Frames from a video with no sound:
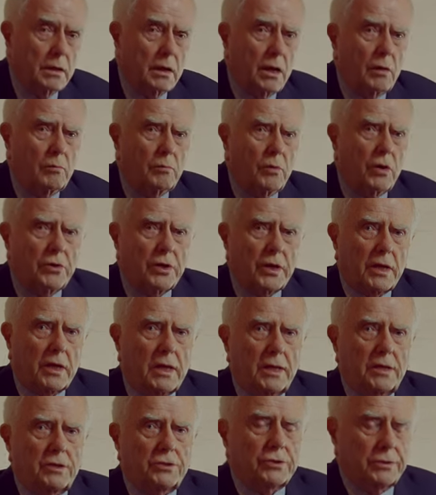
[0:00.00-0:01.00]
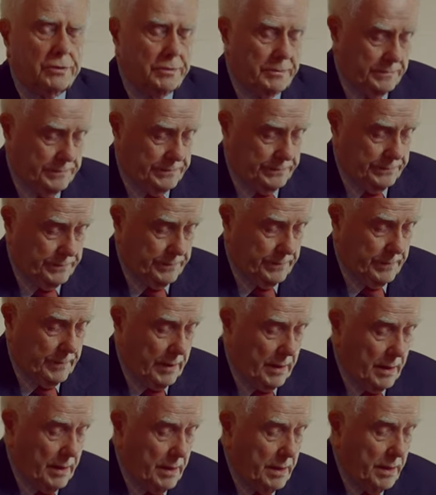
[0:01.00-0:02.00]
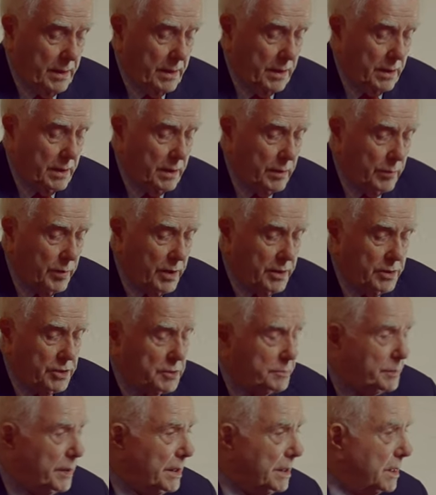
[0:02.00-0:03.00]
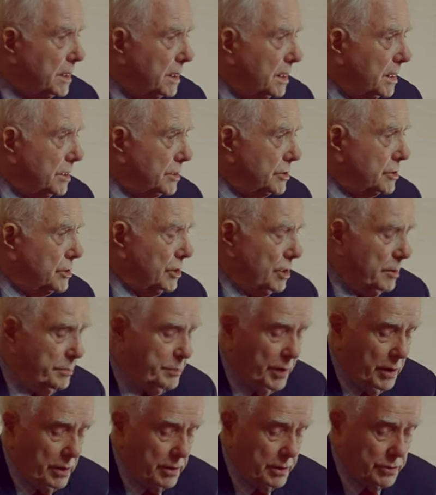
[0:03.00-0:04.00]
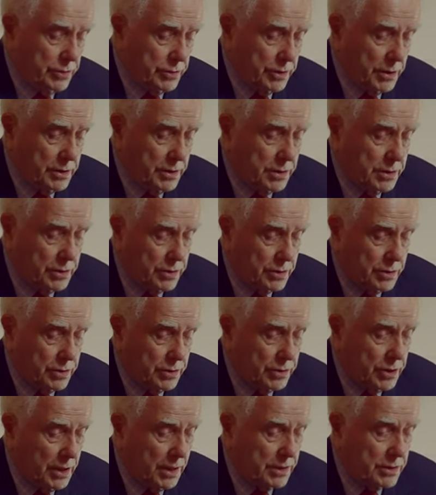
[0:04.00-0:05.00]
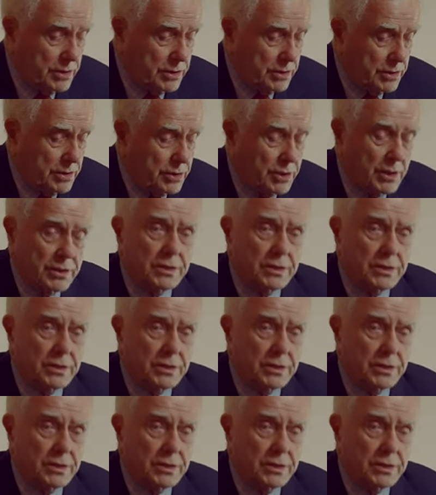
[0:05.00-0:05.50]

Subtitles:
On one occasion, when speaking as an apologist, Chester